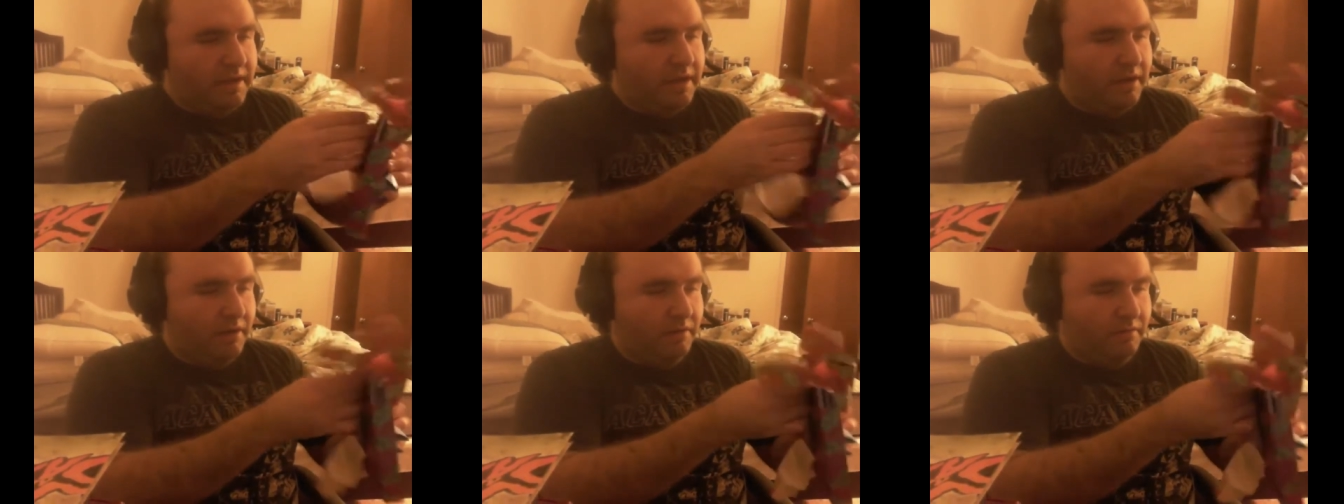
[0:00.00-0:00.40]

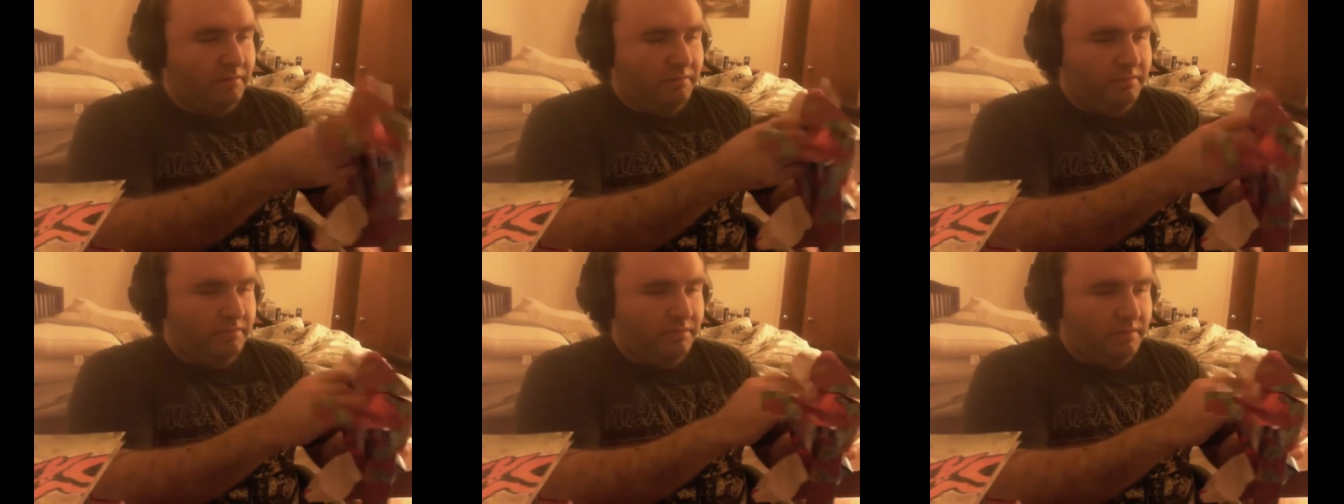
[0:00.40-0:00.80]
well,
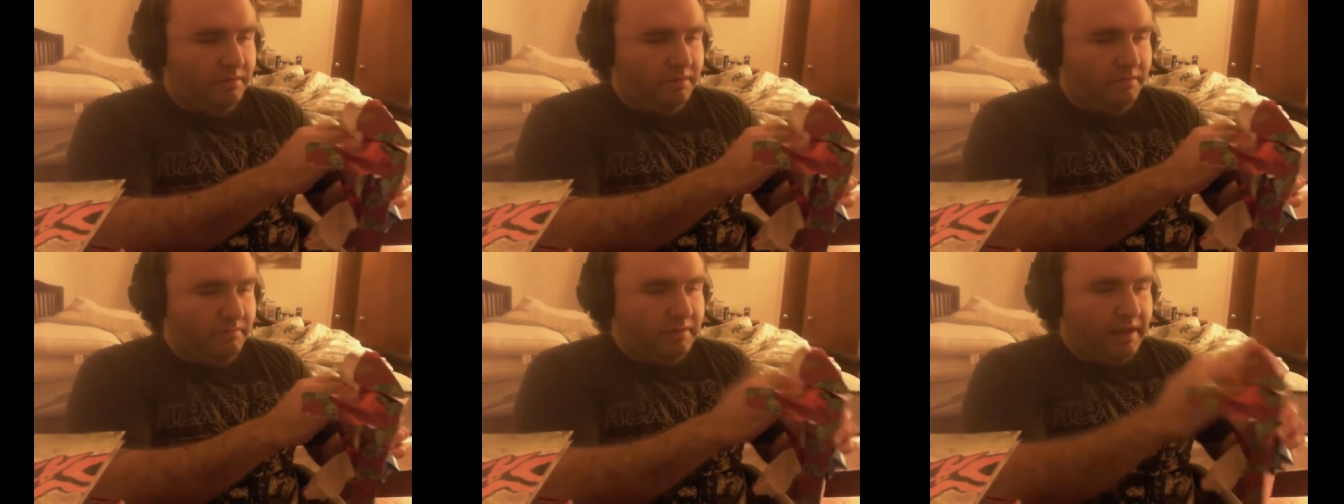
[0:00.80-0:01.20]

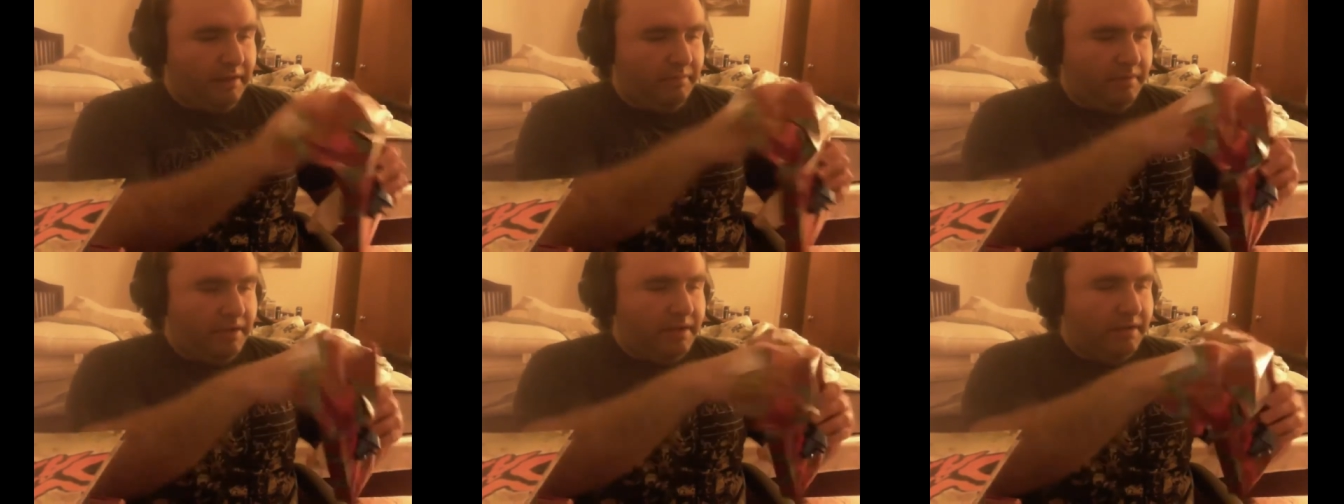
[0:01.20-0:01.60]

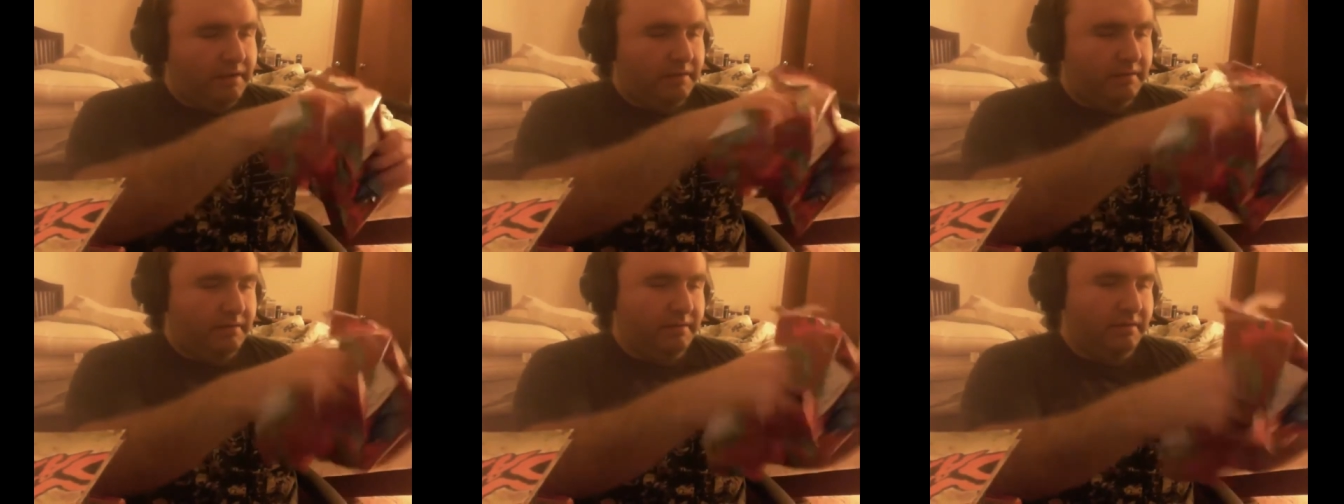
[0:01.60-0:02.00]
wait, what?